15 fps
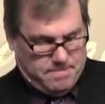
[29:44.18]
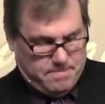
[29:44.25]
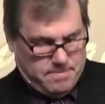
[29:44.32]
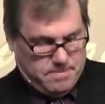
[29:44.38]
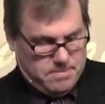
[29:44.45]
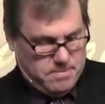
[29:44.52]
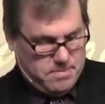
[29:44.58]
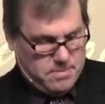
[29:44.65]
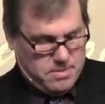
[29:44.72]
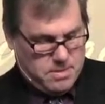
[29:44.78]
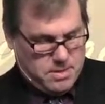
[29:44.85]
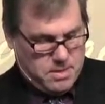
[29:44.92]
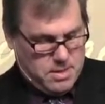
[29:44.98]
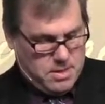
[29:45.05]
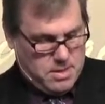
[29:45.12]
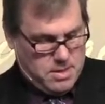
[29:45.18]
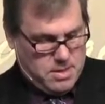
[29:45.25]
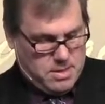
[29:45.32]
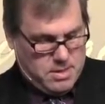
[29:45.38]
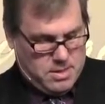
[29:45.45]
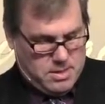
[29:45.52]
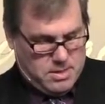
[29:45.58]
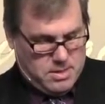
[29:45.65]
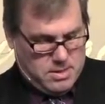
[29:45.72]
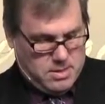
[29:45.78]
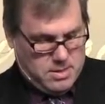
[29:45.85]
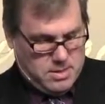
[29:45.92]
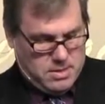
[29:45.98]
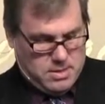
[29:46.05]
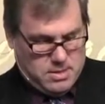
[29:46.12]

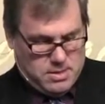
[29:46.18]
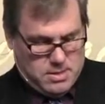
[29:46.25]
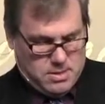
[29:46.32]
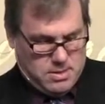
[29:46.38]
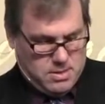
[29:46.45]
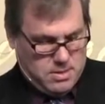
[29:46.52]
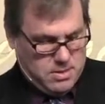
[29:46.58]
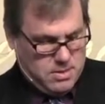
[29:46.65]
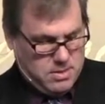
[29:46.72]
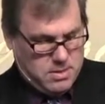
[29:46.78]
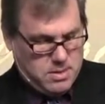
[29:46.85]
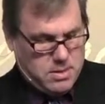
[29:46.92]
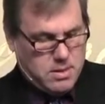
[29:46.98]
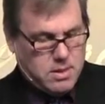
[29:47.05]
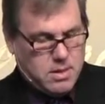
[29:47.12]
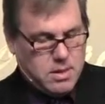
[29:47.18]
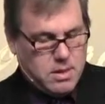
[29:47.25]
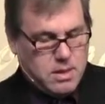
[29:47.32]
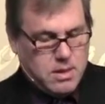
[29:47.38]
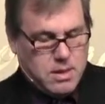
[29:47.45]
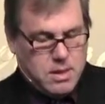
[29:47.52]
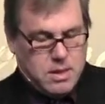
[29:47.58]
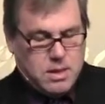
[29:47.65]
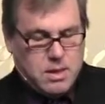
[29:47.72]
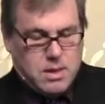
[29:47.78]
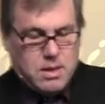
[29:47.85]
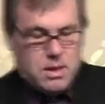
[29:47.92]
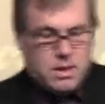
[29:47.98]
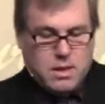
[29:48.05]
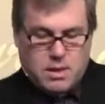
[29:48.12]

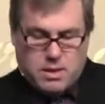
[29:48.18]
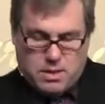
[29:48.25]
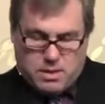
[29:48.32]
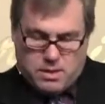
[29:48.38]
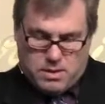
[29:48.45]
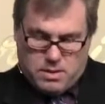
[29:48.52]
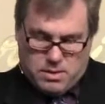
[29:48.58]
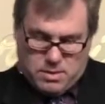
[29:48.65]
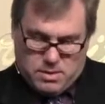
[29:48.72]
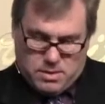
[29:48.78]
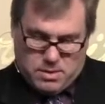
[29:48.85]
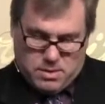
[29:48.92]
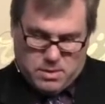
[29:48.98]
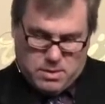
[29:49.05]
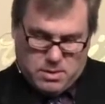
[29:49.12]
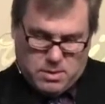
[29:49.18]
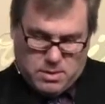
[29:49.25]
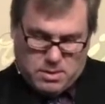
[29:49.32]
No one is speaking in this clip.